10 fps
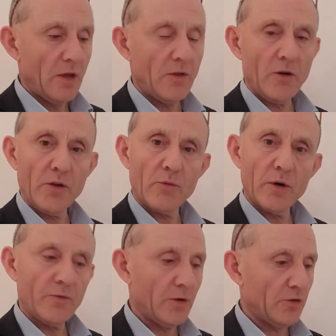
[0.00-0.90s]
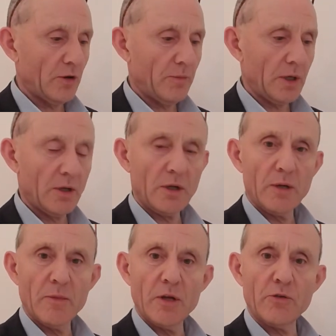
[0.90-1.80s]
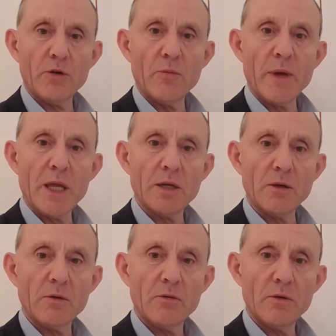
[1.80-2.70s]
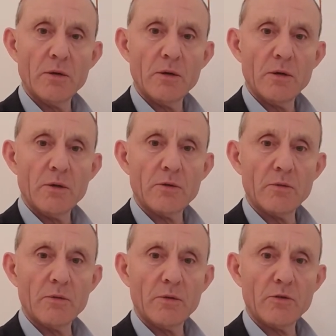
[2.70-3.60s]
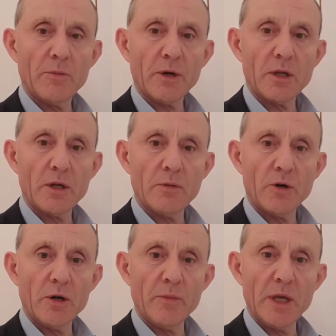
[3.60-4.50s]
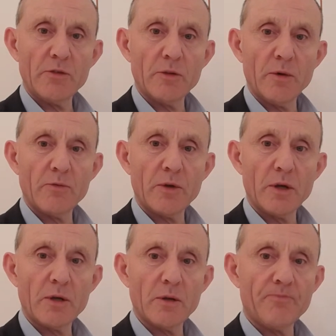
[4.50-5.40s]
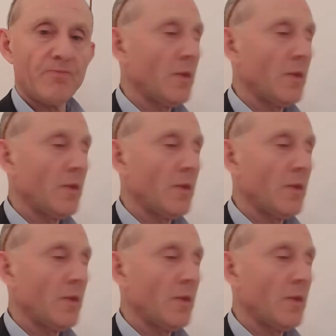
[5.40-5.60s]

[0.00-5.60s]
The other word for super kingdom is domain. So super kingdom or domains above kingdom.